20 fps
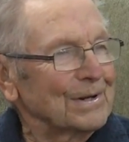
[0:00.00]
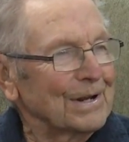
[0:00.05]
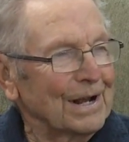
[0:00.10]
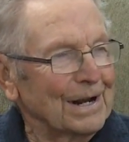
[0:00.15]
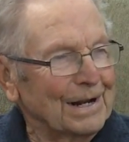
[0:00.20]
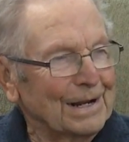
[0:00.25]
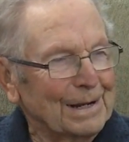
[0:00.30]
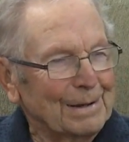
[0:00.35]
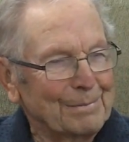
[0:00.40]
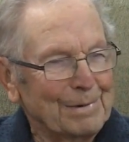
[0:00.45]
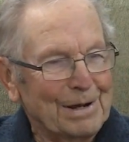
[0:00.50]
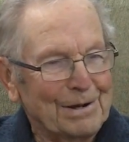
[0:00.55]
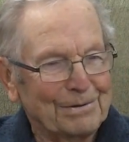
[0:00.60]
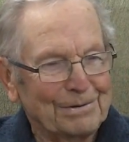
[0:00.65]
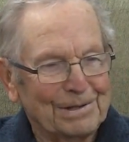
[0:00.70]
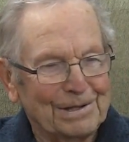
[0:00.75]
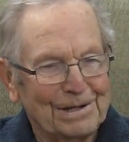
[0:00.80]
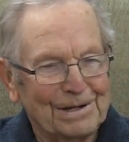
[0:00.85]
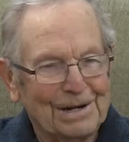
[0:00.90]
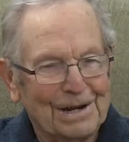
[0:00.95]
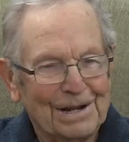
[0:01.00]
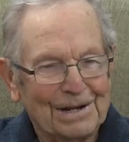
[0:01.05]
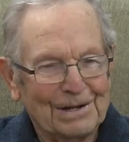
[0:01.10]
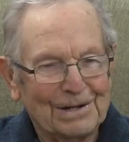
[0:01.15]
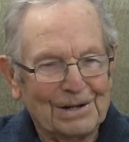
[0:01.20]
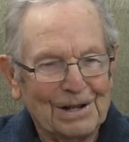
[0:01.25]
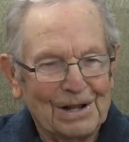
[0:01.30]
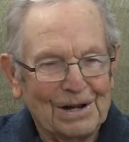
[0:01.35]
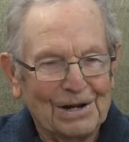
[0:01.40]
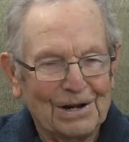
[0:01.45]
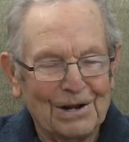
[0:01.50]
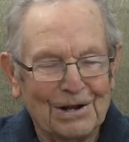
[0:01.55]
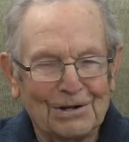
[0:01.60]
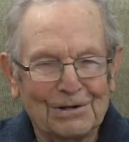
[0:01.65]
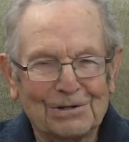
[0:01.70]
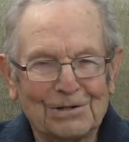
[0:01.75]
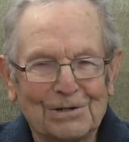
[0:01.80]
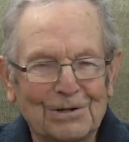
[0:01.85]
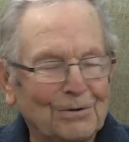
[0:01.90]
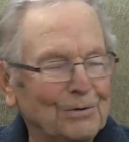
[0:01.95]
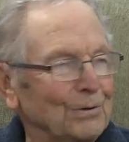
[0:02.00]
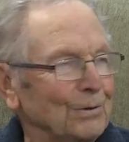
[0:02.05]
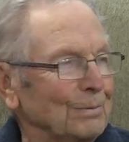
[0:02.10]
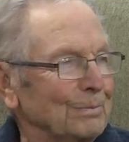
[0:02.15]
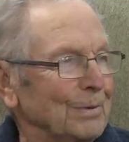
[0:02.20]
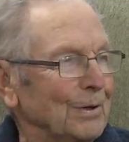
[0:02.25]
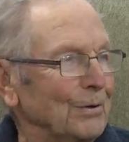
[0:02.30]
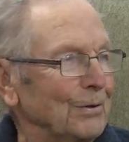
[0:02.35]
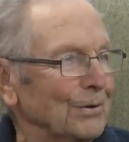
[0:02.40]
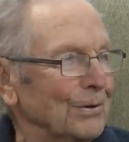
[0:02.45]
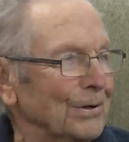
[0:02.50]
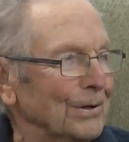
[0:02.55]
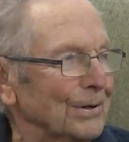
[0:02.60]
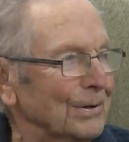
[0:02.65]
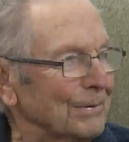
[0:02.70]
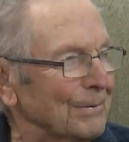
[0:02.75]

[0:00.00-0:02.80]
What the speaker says: Telling about the lost gold boulder.